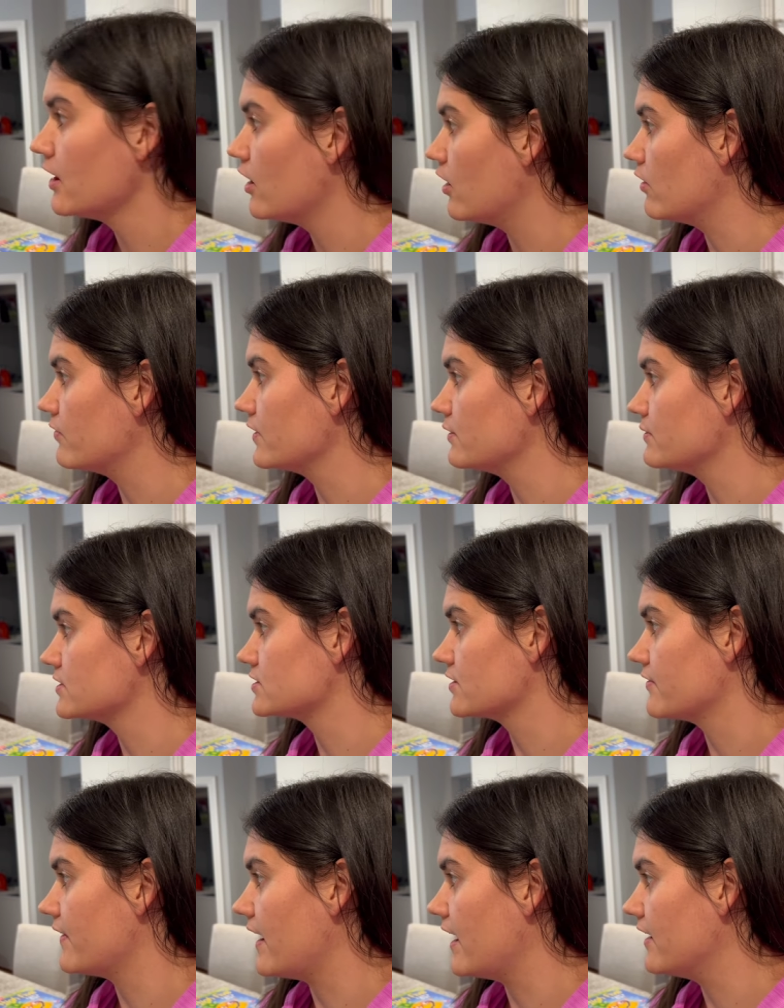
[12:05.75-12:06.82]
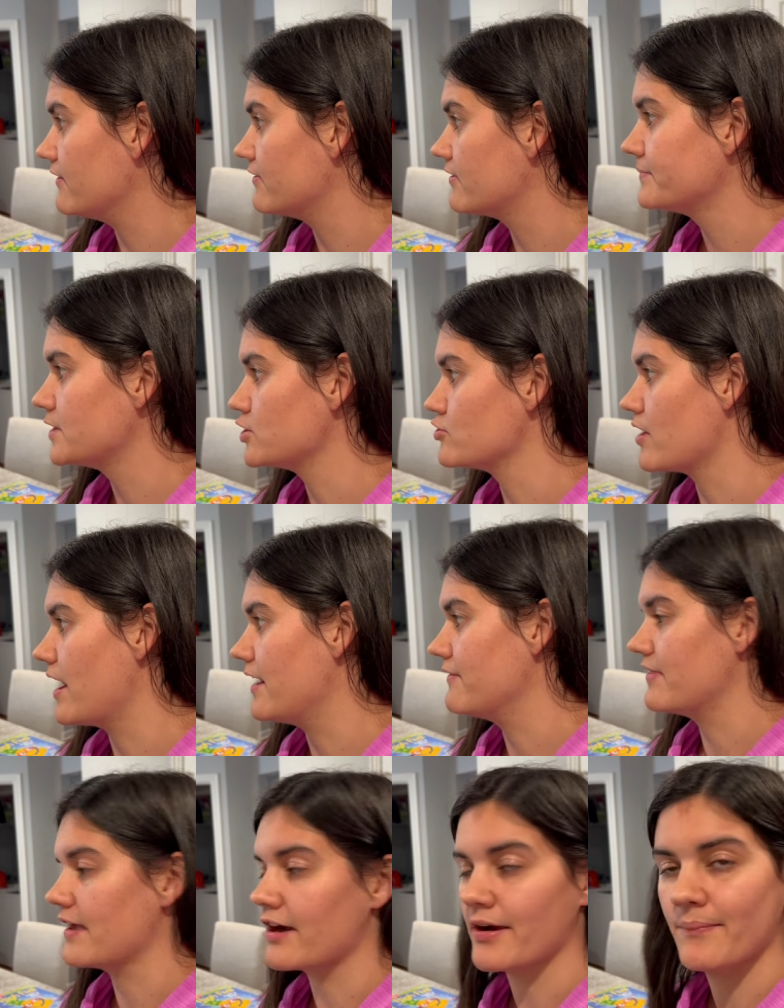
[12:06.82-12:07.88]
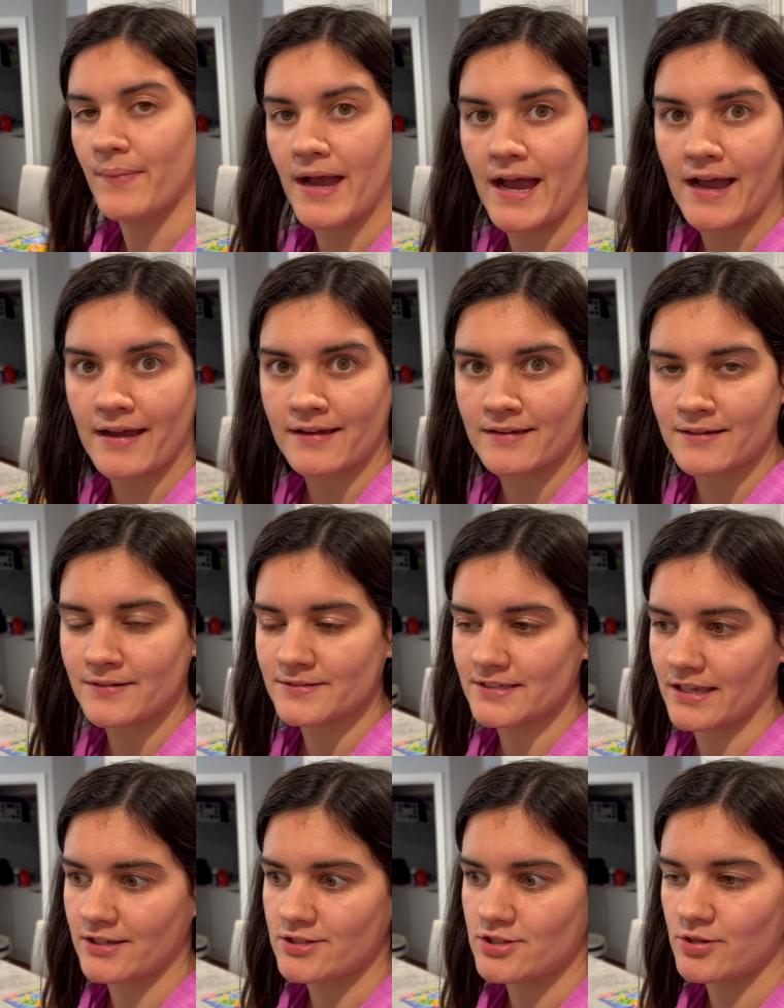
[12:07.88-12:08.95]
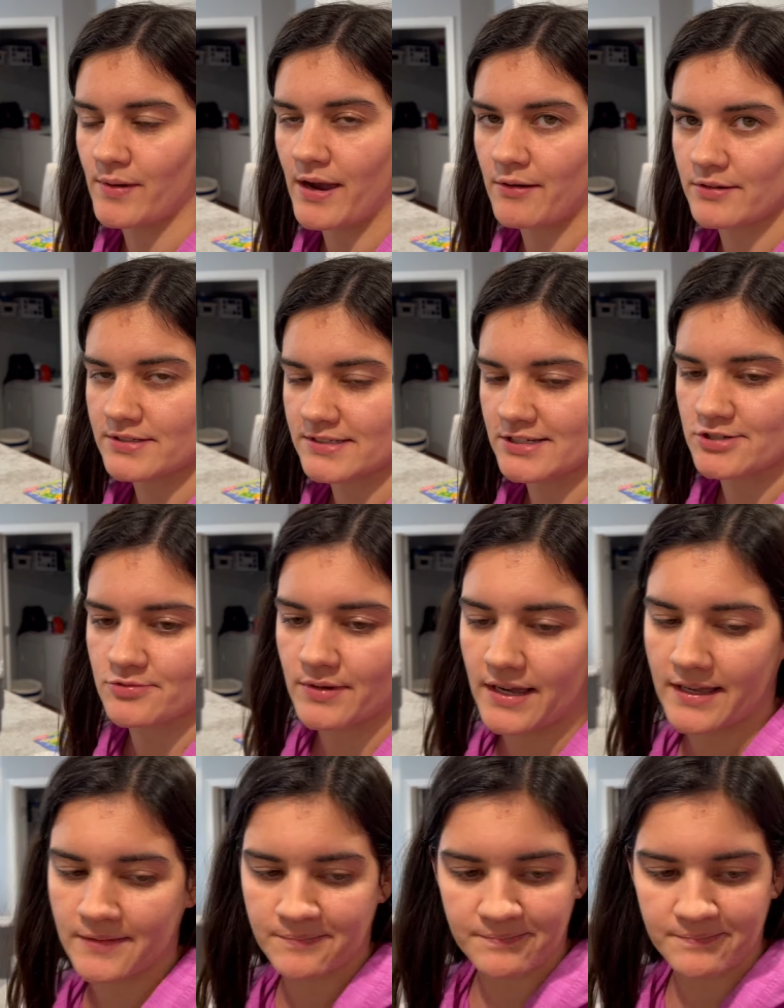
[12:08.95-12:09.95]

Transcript: hopefully we survive the drive there and back. It's like two hours each way.